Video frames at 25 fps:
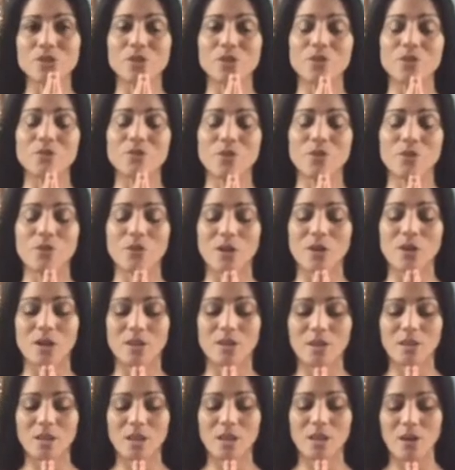If you're not
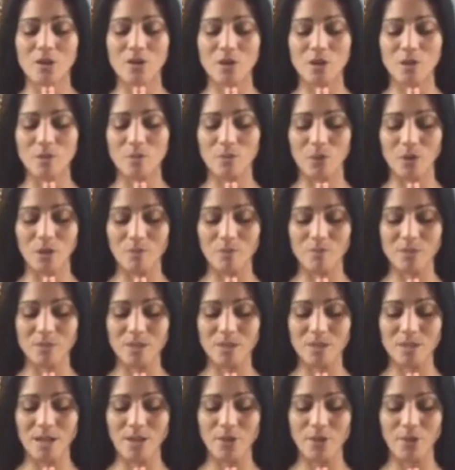there, you can bring them
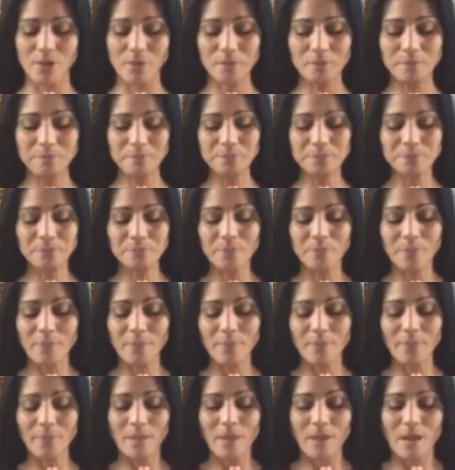together.
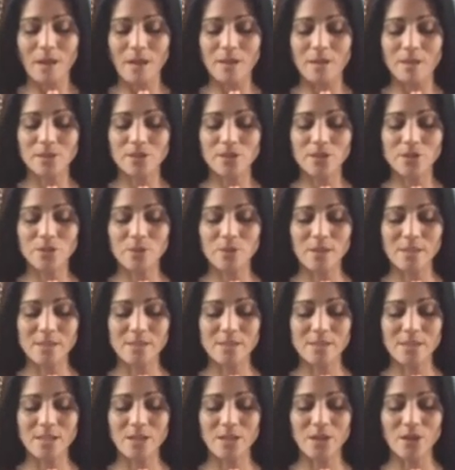And then just
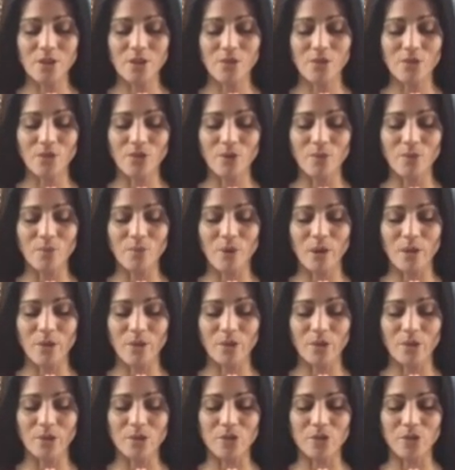resting here for a breath
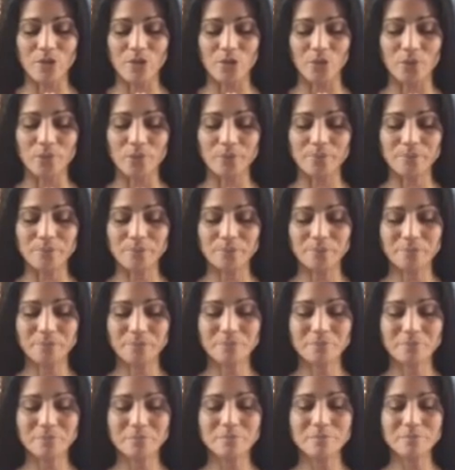or two.
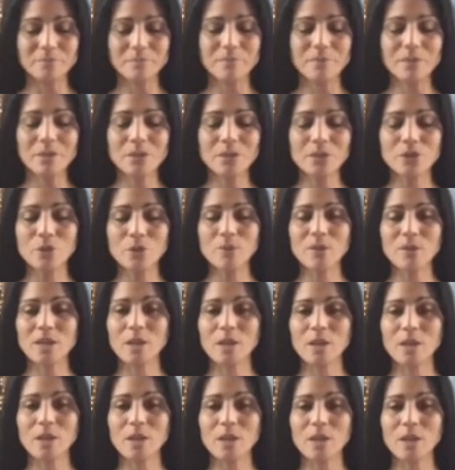So
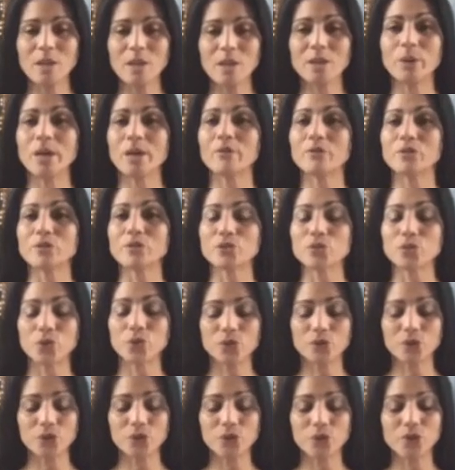becoming aware of the
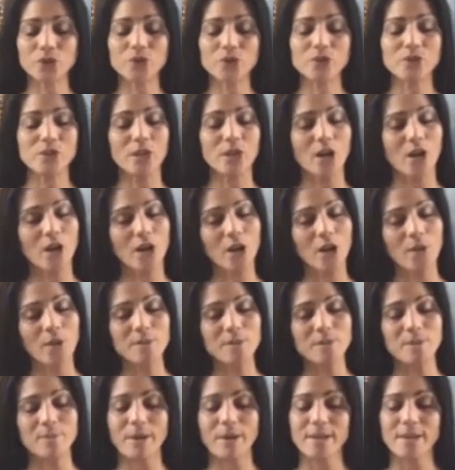shoulders, the
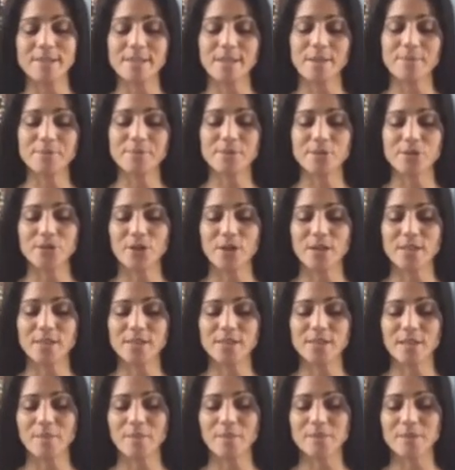arms, the biceps, the
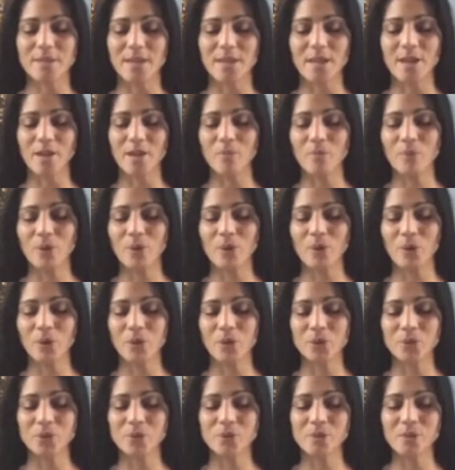triceps, the
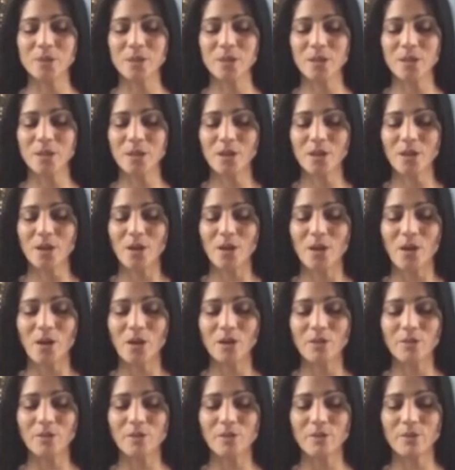elbows,
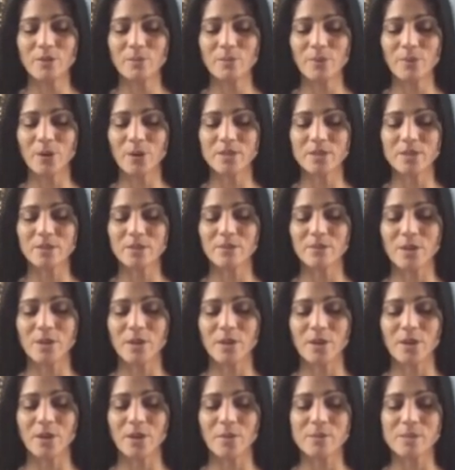all the different parts of the
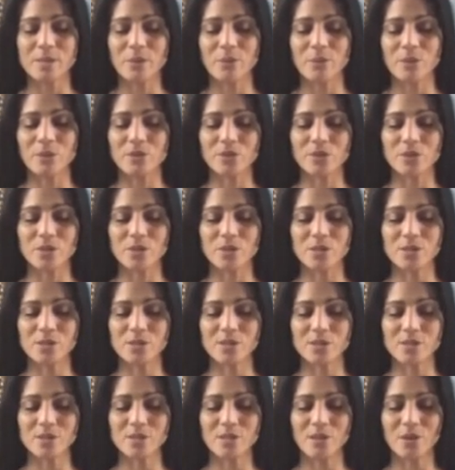arms that we
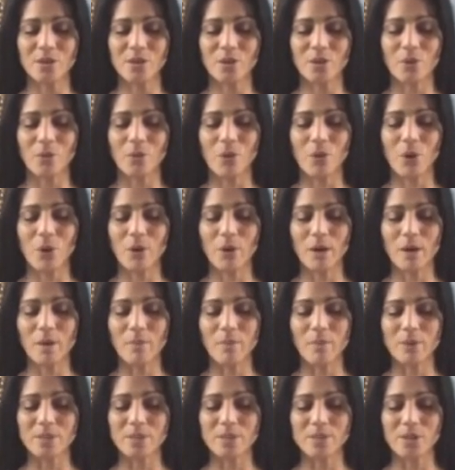just woke up
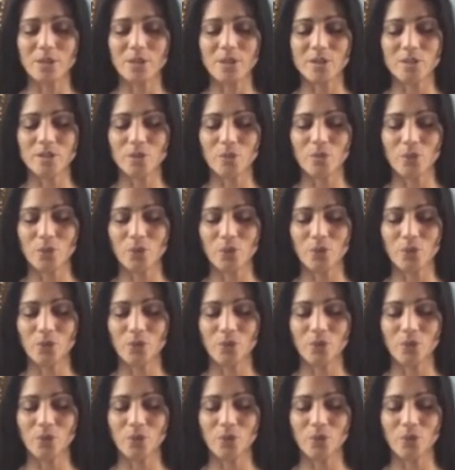and started to move.